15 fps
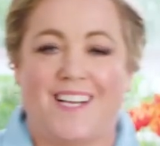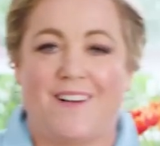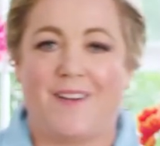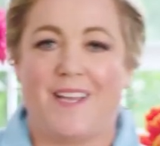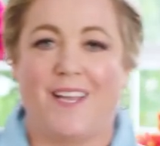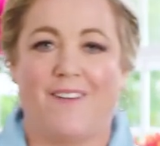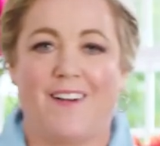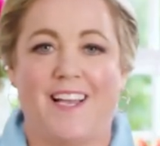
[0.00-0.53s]
Now
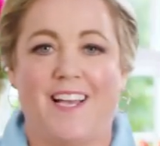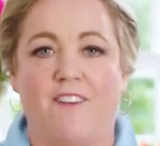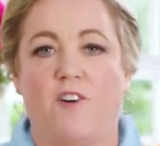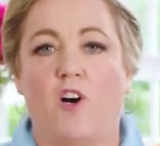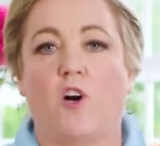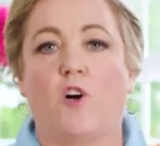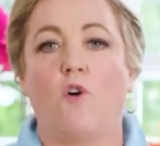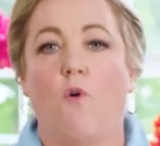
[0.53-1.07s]
here I have
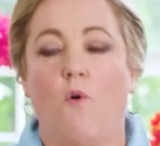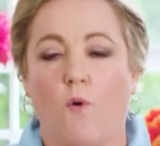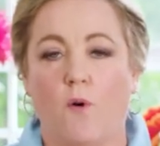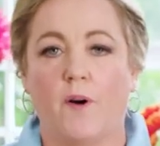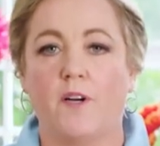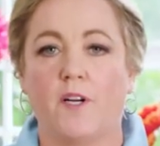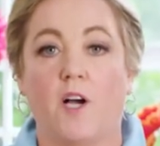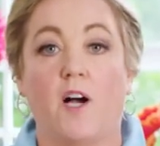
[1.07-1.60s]
a
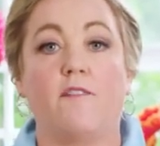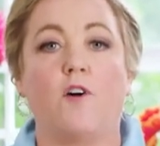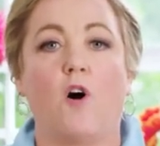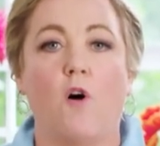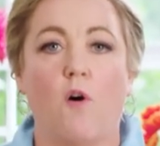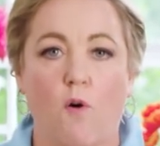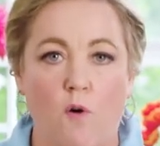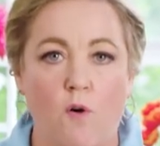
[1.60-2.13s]
quart of
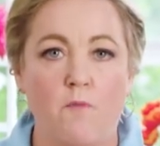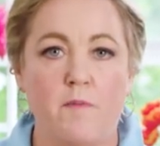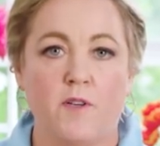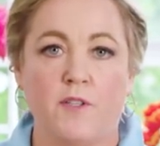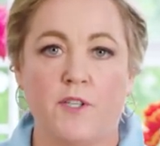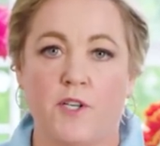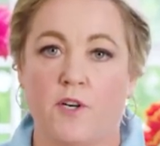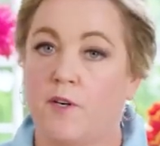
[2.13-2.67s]
whole
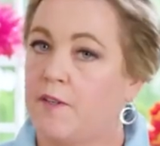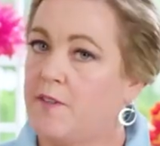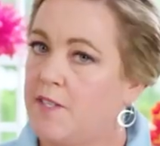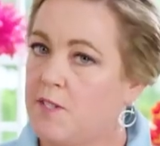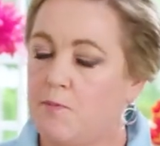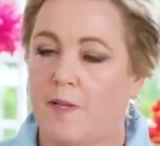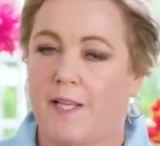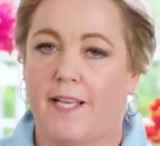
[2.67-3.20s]
milk yogurt
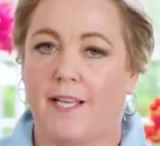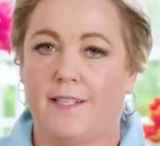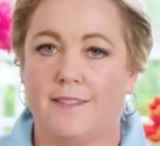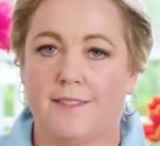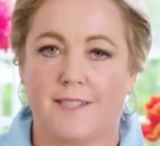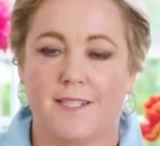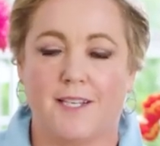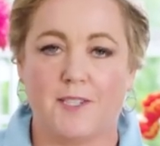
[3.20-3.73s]
that's plain,
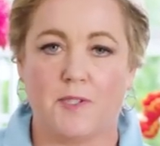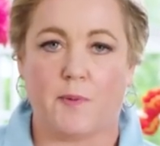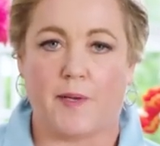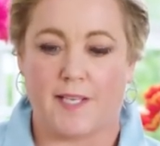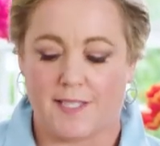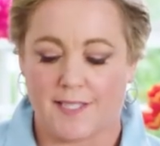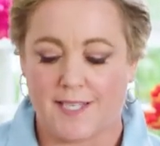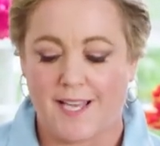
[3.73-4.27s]
it's not
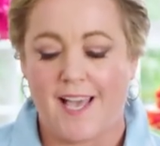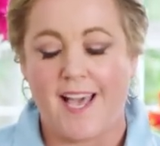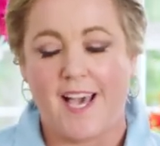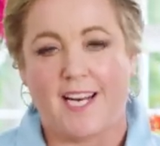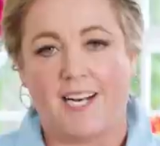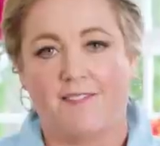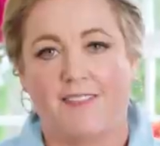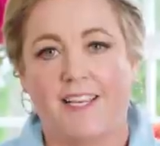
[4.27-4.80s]
sweetened,
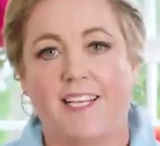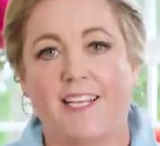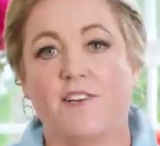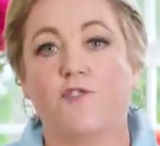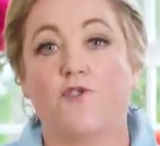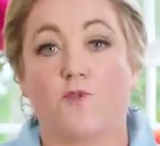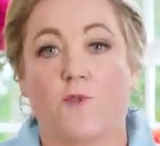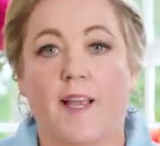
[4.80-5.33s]
and I've let
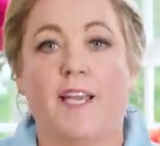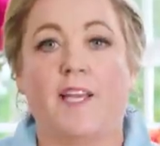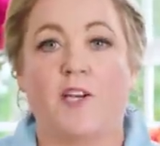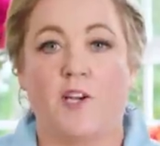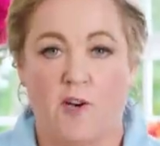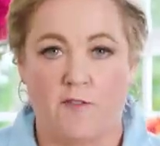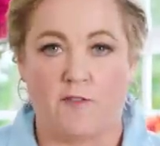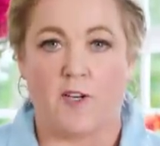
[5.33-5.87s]
it drain
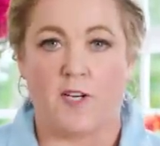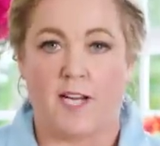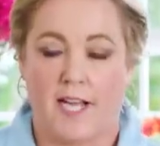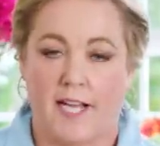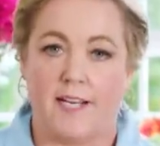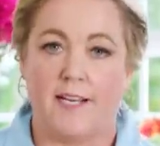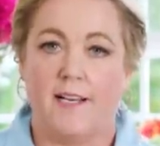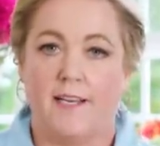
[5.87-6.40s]

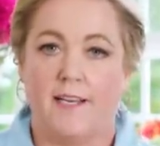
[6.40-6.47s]
overnight.